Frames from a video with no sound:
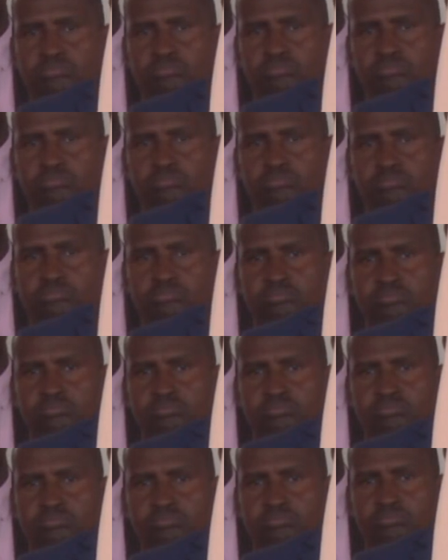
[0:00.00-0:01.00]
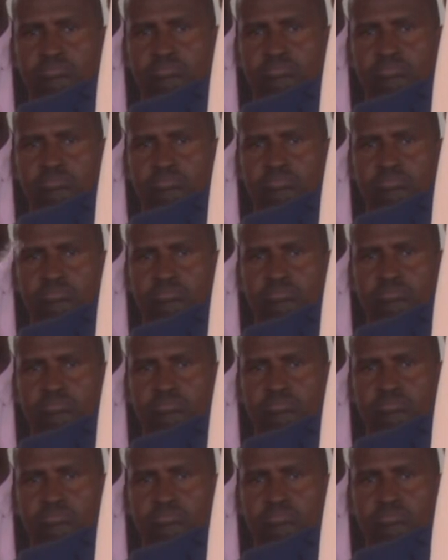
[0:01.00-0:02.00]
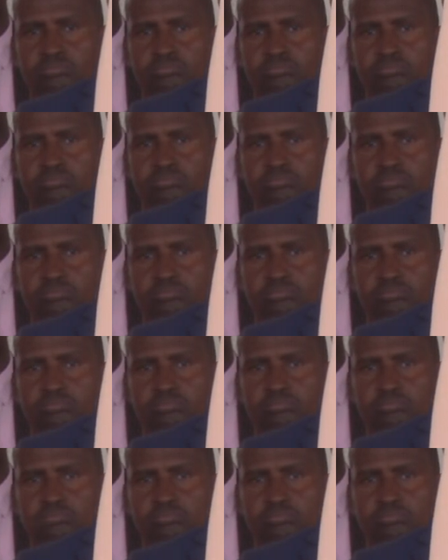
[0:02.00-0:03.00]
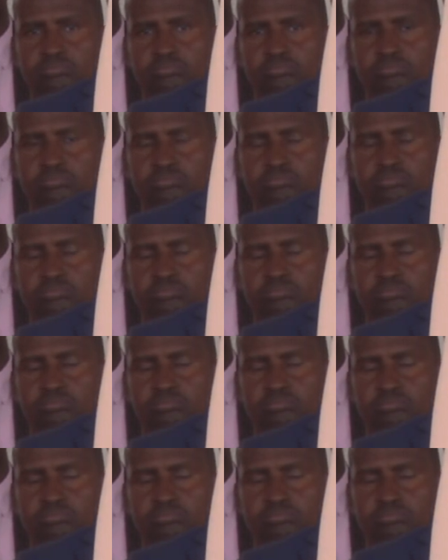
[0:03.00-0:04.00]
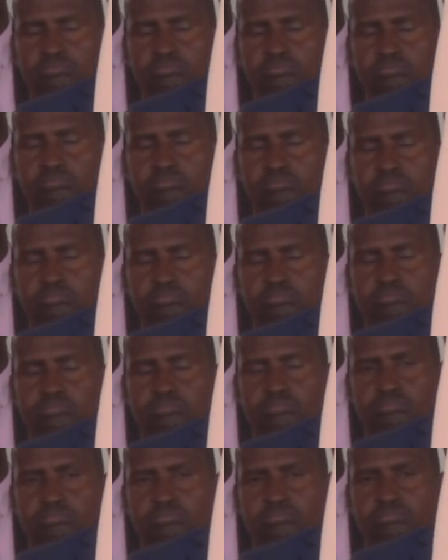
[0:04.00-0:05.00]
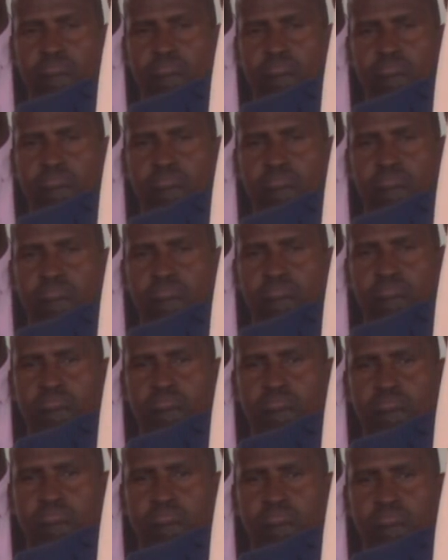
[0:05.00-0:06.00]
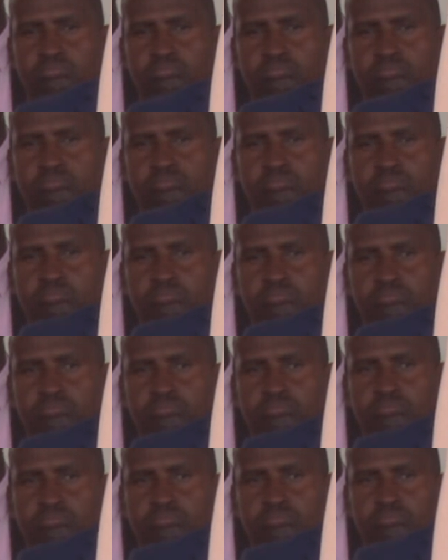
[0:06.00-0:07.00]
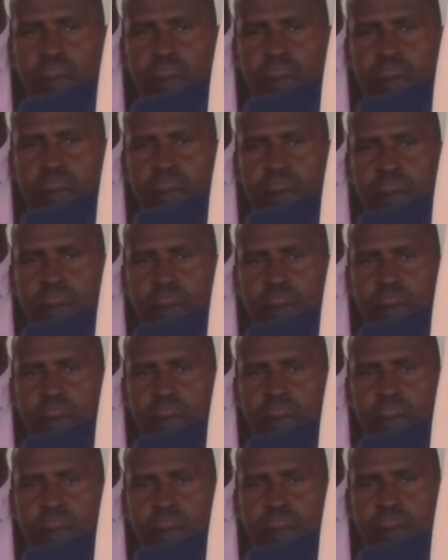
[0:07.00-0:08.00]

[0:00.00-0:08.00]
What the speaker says: No words are spoken by the person on screen.